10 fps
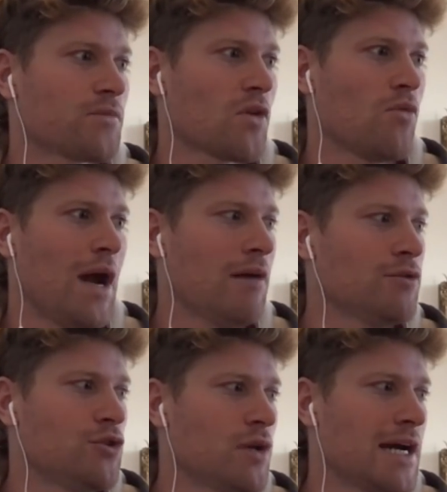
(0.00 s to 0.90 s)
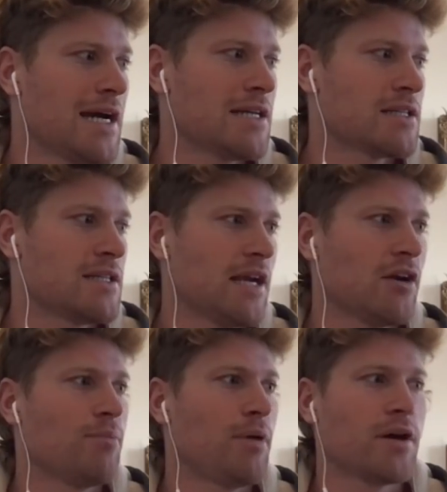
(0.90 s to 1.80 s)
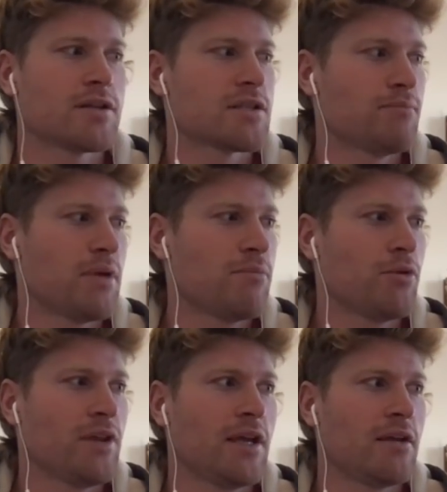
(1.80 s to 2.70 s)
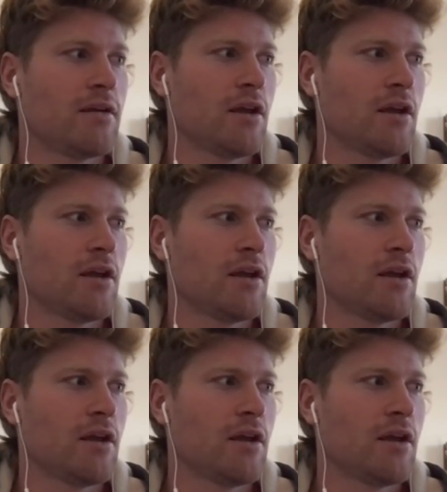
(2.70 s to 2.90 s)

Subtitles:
why would you guys tear apart some people that